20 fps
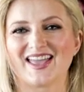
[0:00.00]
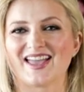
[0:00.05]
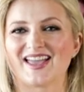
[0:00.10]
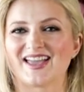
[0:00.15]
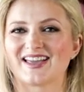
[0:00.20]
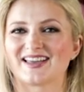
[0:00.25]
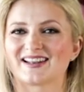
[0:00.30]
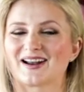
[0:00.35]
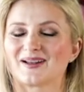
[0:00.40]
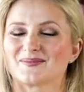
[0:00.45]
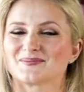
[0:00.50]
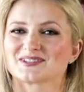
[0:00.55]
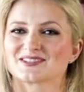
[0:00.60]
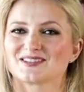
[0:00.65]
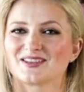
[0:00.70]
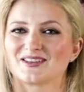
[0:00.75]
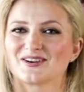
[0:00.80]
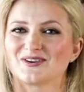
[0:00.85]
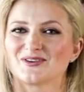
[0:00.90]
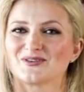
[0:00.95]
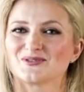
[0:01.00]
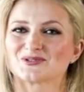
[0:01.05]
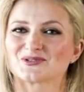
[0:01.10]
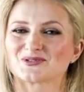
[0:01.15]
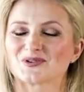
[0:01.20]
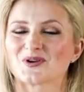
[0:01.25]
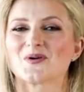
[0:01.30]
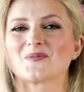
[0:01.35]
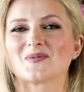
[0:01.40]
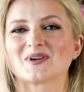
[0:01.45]
And I'm sending you
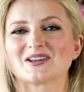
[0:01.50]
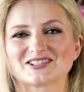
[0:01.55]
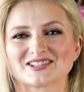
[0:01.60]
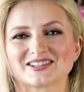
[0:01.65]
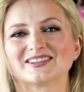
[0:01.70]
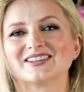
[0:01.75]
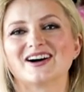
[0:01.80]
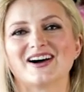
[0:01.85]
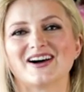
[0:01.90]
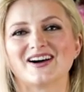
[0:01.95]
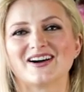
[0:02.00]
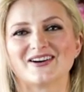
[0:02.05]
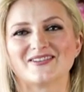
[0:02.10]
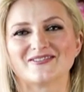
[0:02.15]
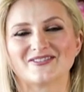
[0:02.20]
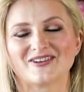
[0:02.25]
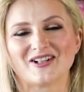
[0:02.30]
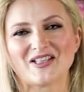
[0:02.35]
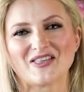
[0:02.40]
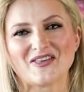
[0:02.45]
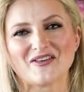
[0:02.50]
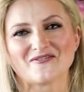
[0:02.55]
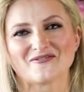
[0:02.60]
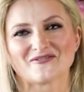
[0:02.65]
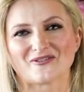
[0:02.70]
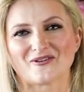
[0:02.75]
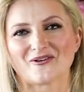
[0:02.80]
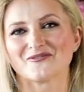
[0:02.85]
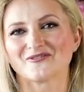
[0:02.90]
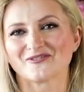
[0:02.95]
so much love
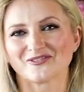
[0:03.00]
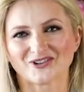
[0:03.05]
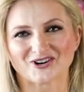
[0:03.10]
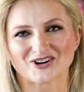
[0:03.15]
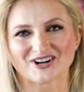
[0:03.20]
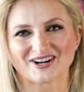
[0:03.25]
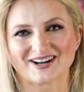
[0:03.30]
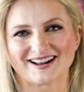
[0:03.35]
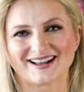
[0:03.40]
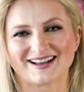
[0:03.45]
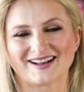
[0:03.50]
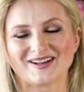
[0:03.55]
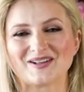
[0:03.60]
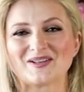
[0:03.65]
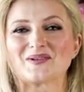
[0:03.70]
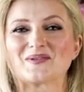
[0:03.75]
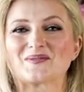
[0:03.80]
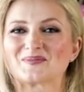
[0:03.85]
from Florida.